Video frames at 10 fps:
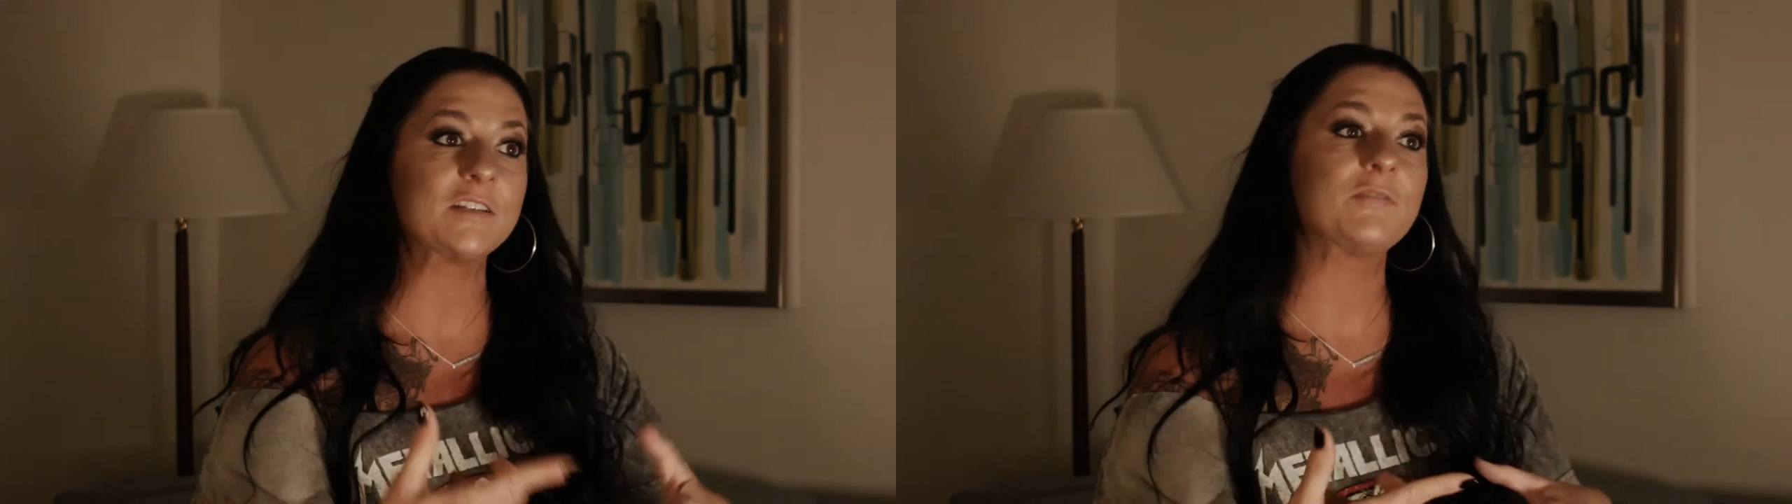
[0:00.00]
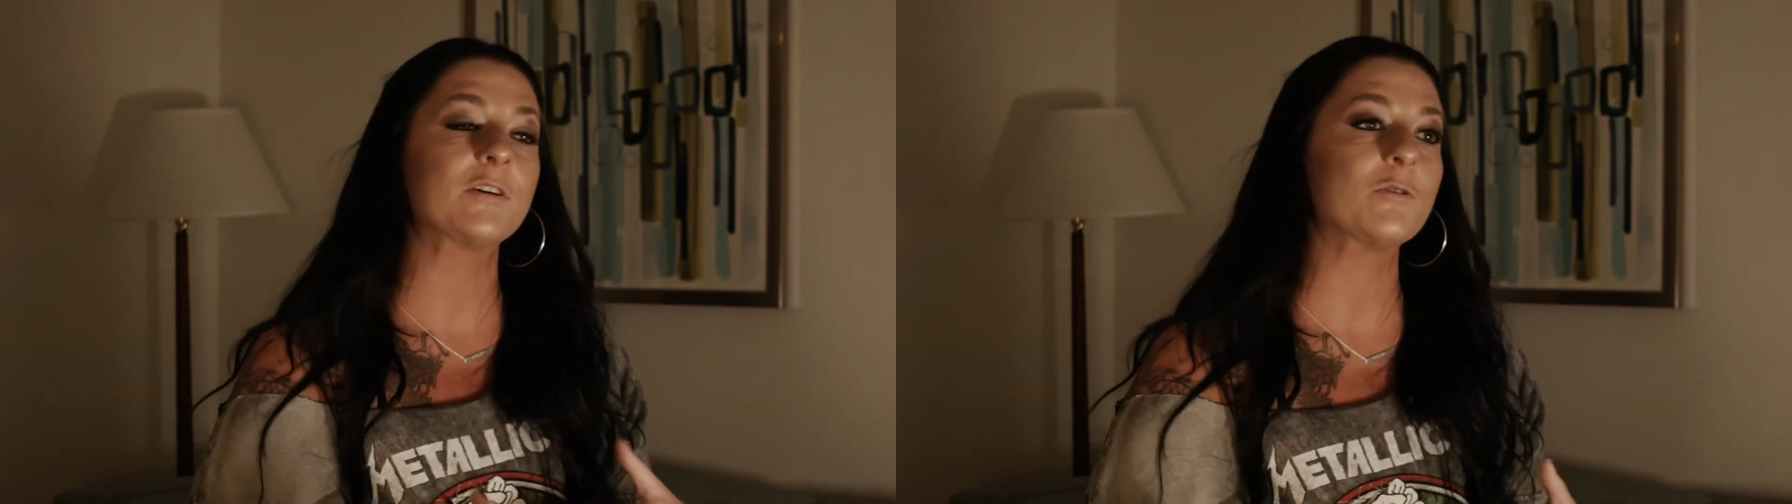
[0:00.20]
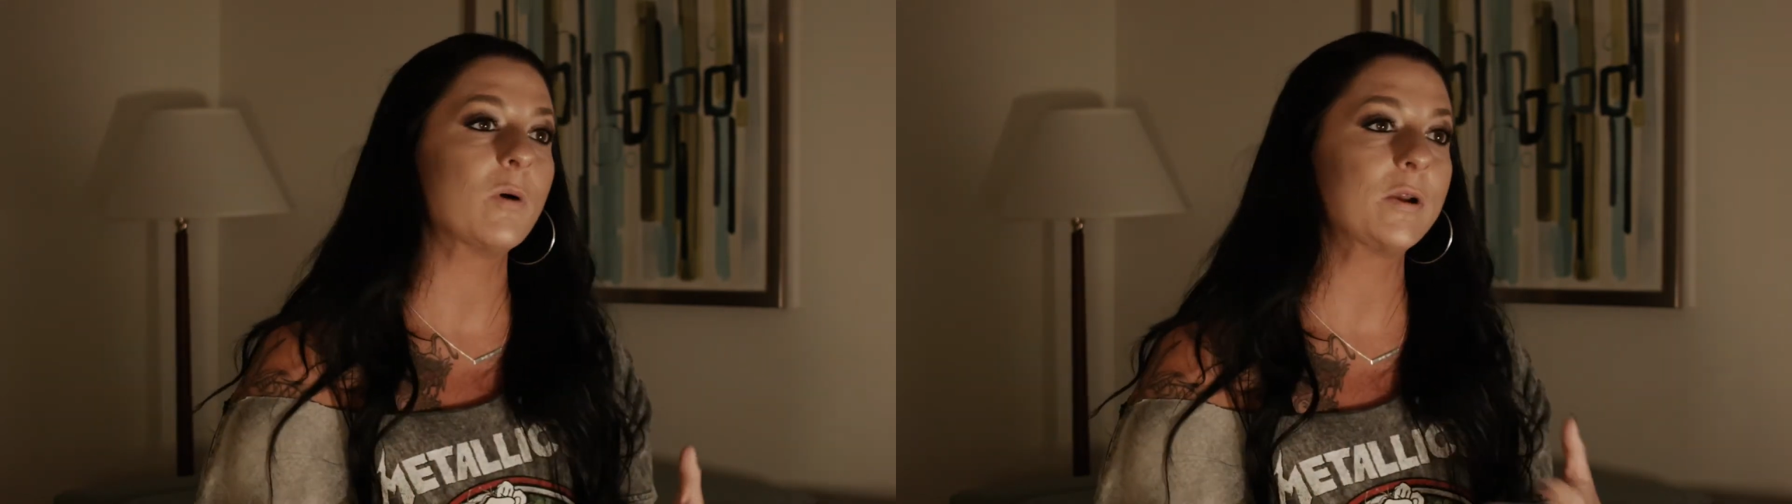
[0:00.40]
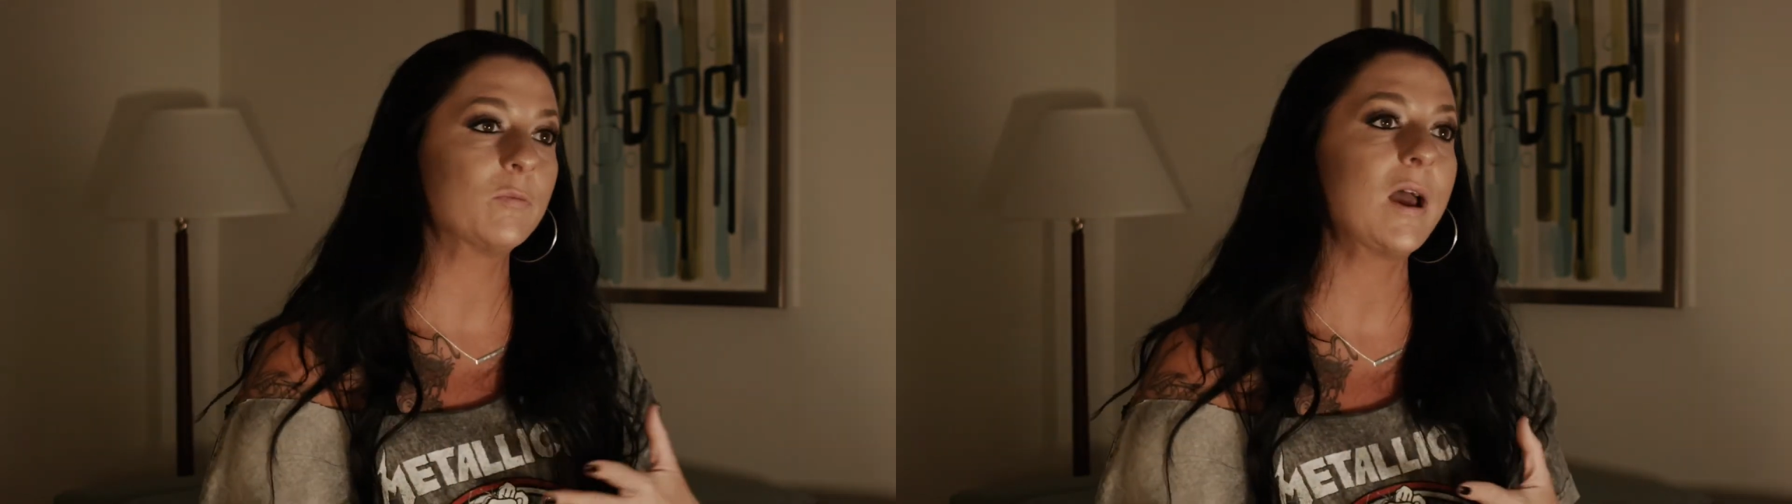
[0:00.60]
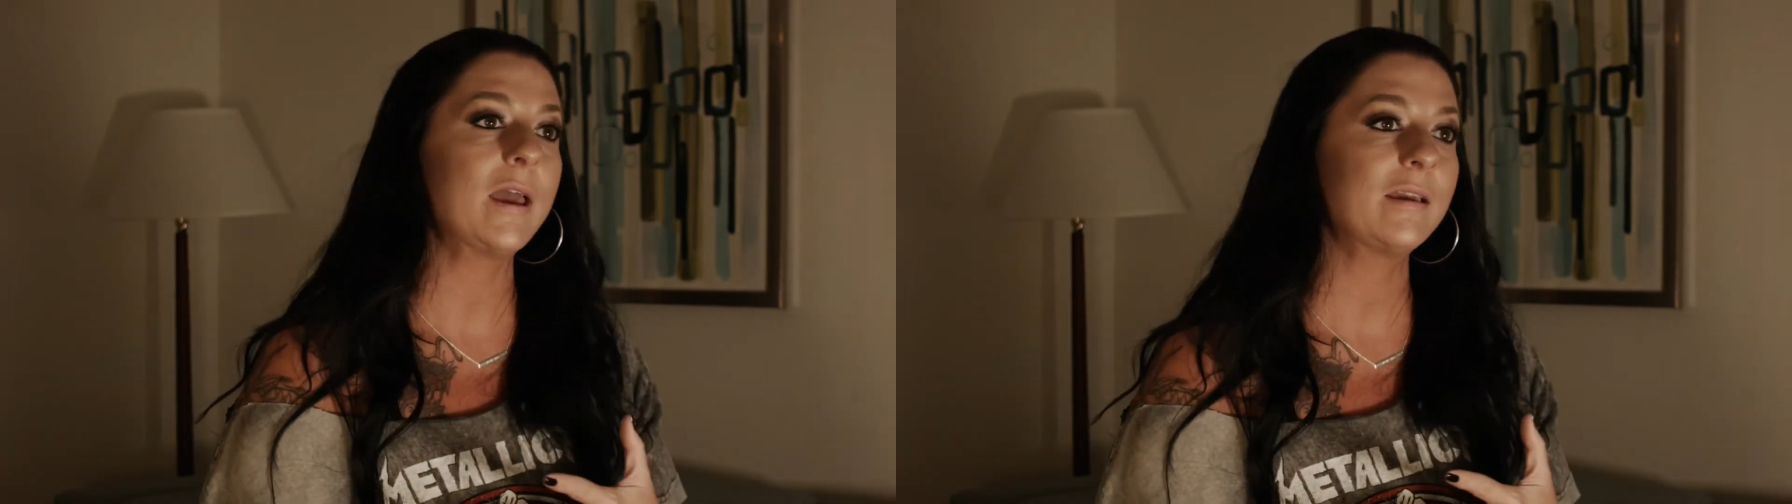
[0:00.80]
to feel one
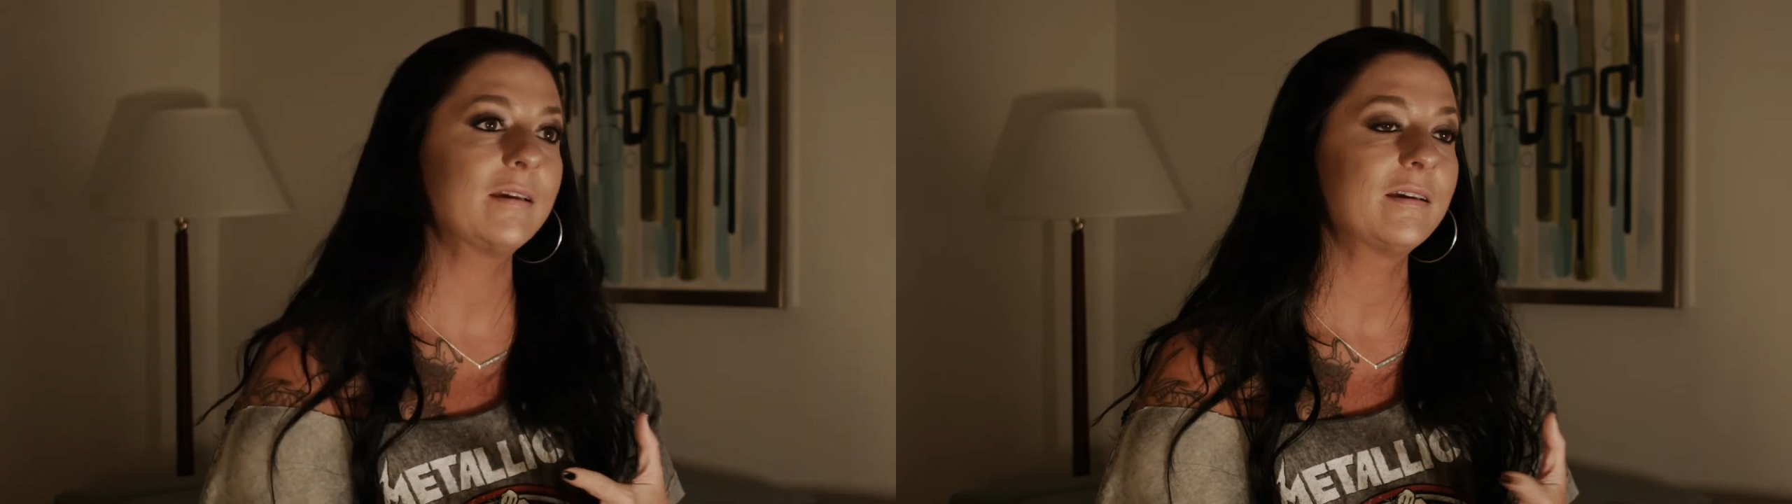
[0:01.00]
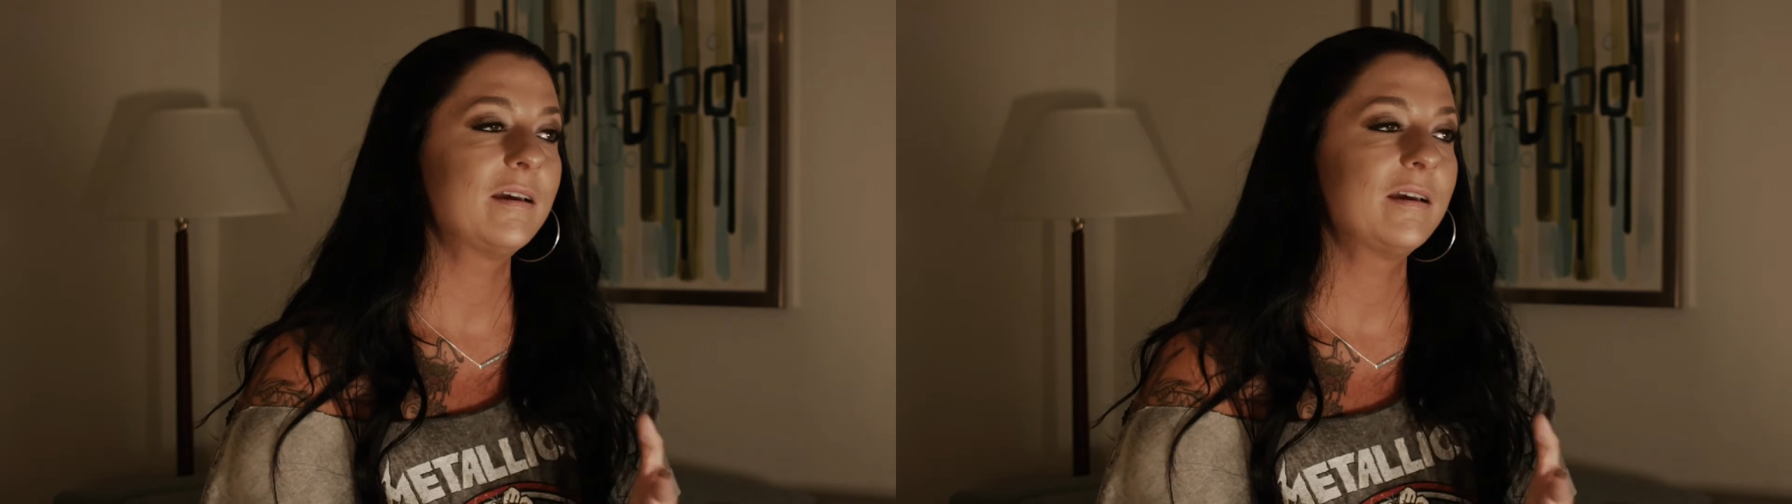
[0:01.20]
way